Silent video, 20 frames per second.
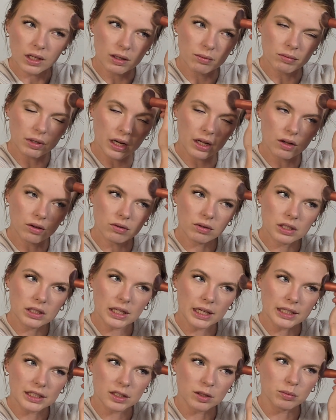But I always
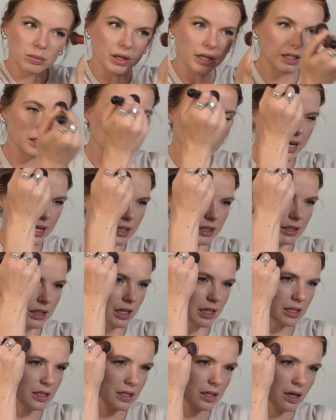like to bring the
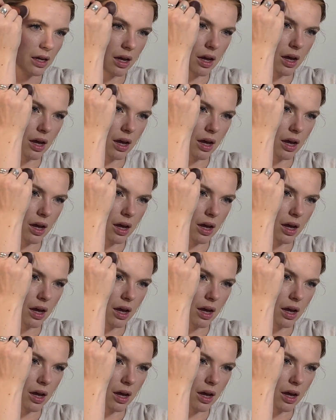excess